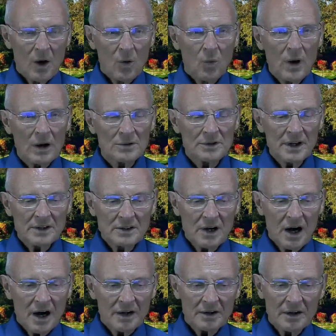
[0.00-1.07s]
Well, did
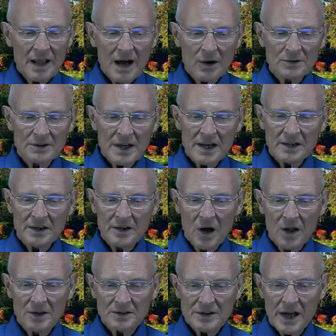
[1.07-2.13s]
God allow Satan and
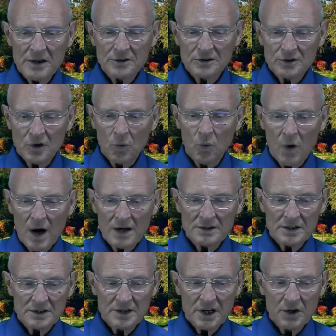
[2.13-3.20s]
all his angels to
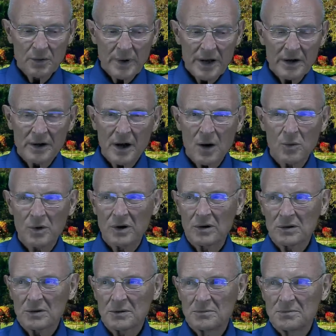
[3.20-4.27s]
watch as he created our world?